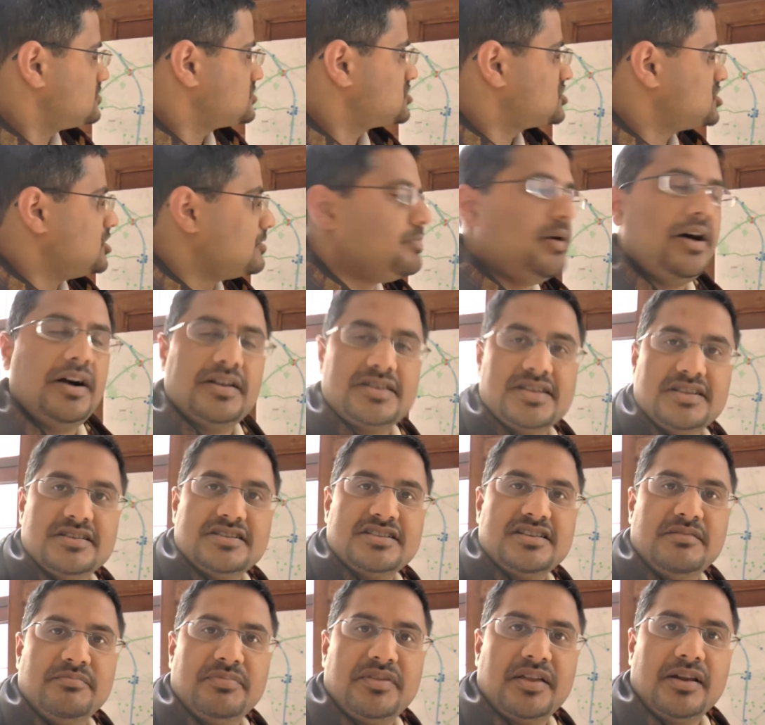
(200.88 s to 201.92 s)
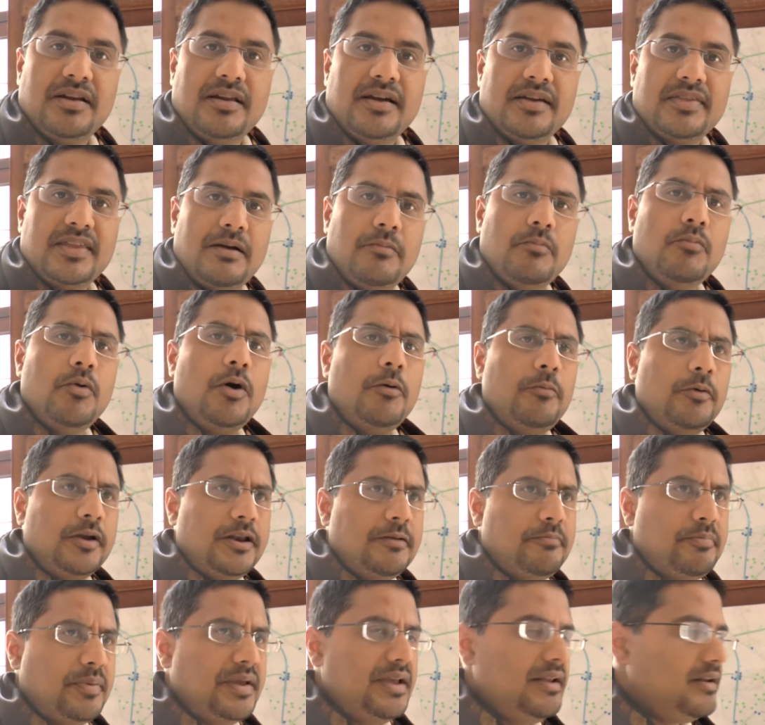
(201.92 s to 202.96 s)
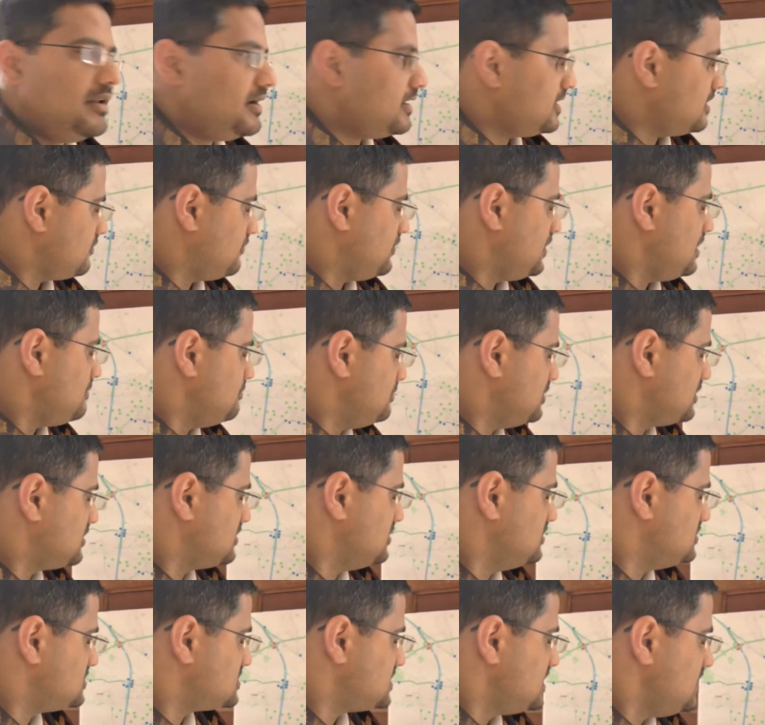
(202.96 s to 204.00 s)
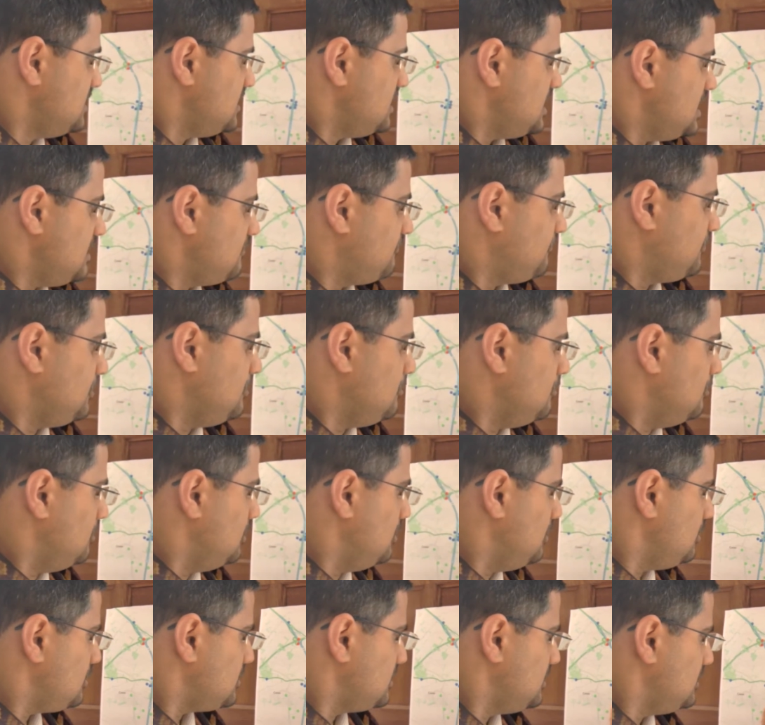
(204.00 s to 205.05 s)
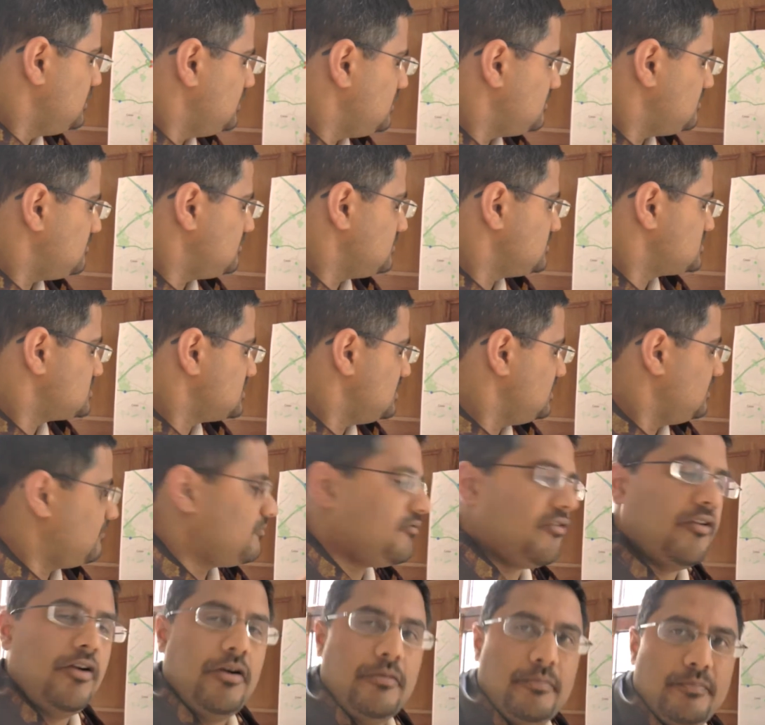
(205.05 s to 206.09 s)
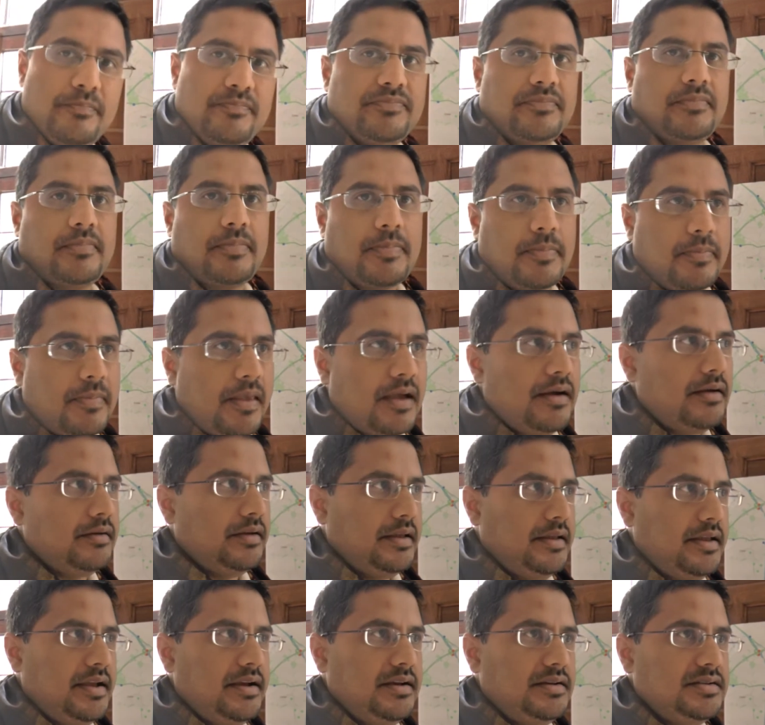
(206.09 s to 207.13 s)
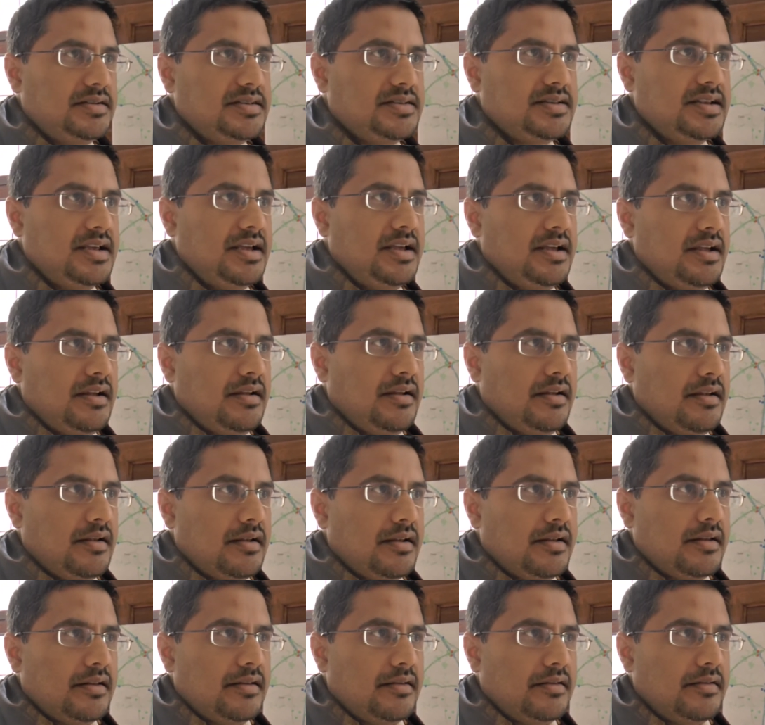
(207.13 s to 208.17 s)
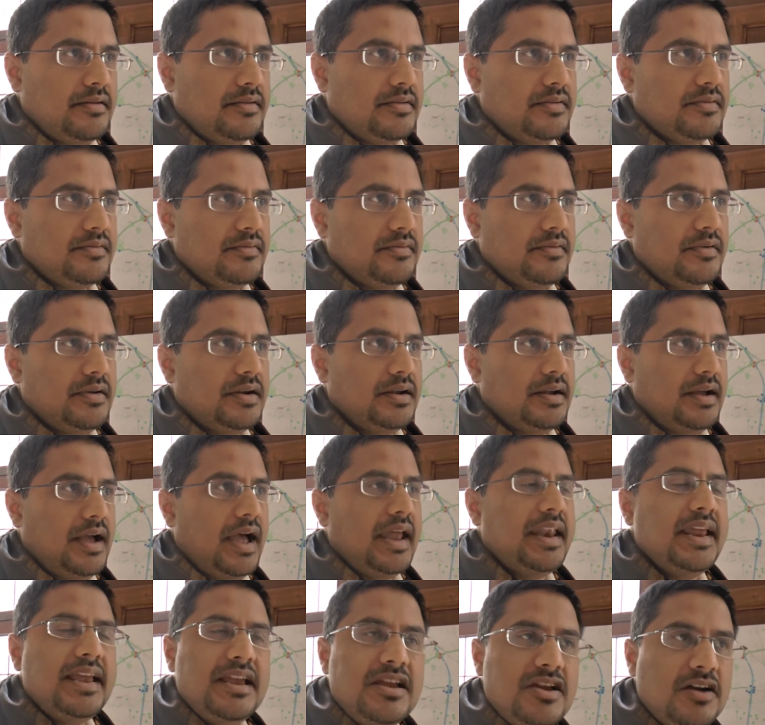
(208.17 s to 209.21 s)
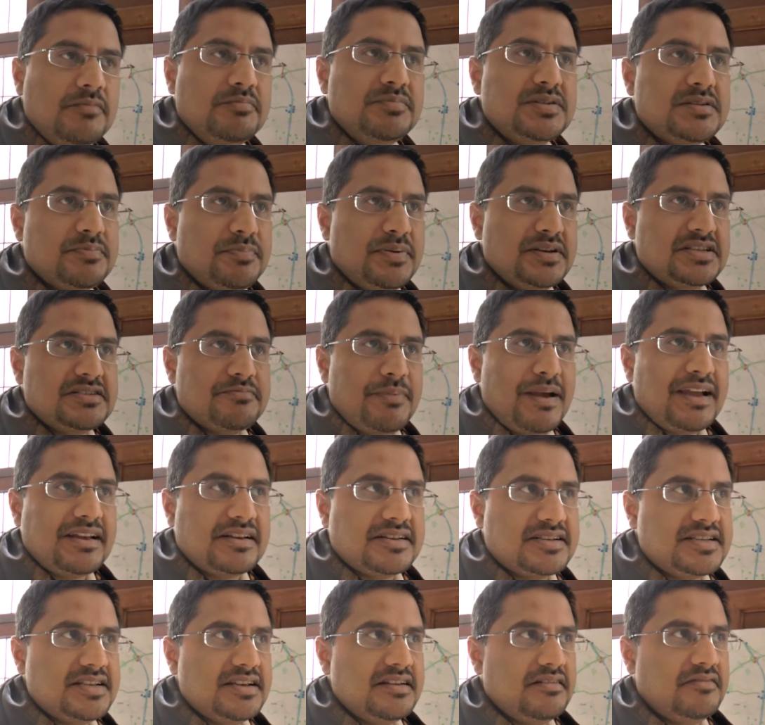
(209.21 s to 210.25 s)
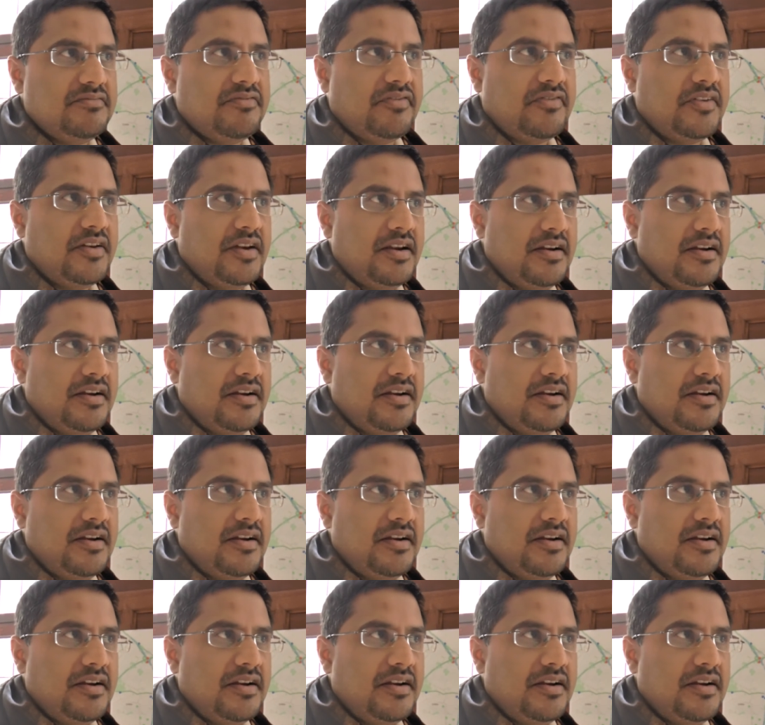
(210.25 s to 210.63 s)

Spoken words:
took part in something like that? What would it be like for them? Because if you look at it, certainly from, I guess, an incomes perspective,